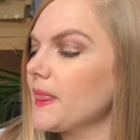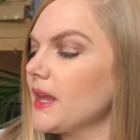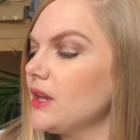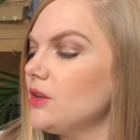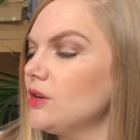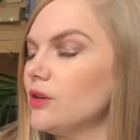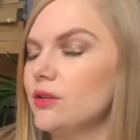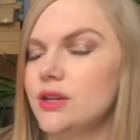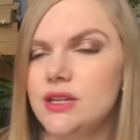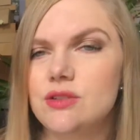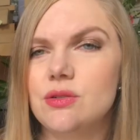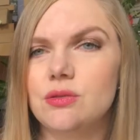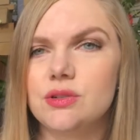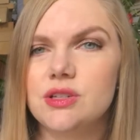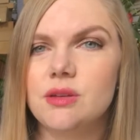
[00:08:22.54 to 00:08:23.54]
He
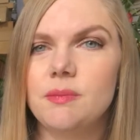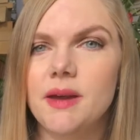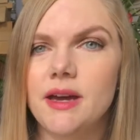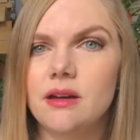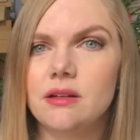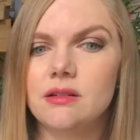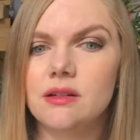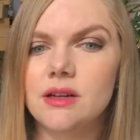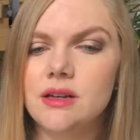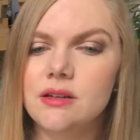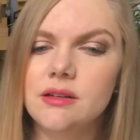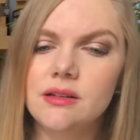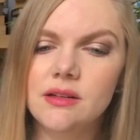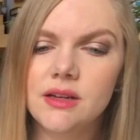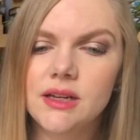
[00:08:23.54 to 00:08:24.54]
talks about
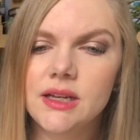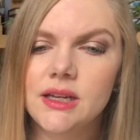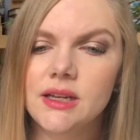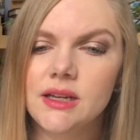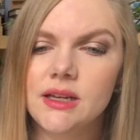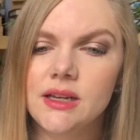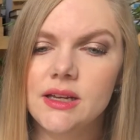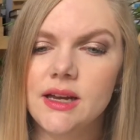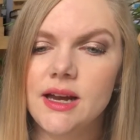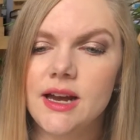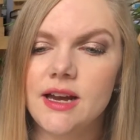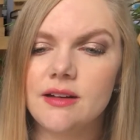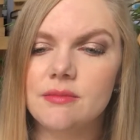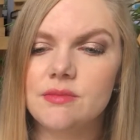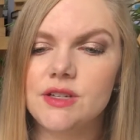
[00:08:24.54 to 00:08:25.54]

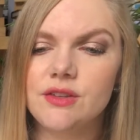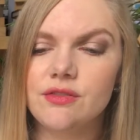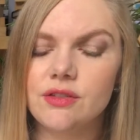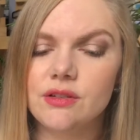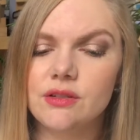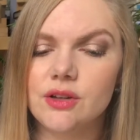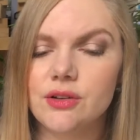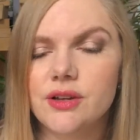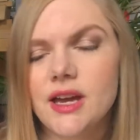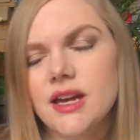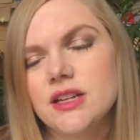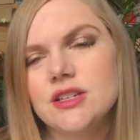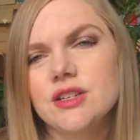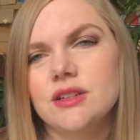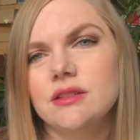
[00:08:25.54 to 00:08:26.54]
different
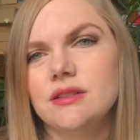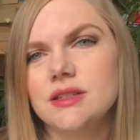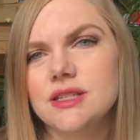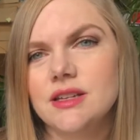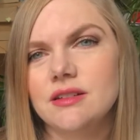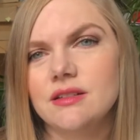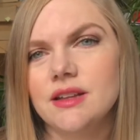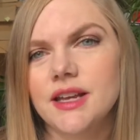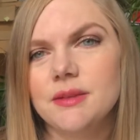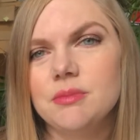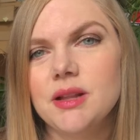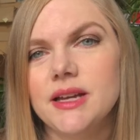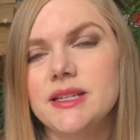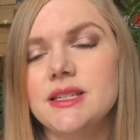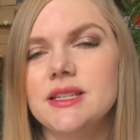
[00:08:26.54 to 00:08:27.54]
locations and like
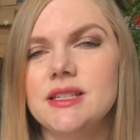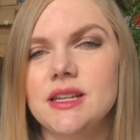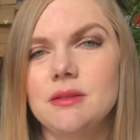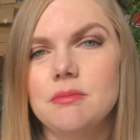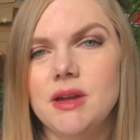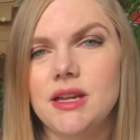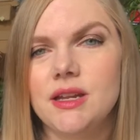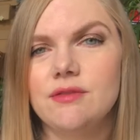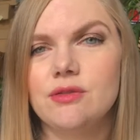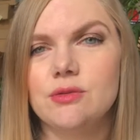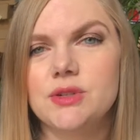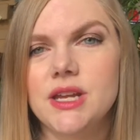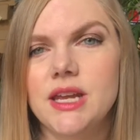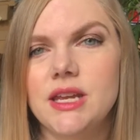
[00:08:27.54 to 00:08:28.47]
places that are meaningful to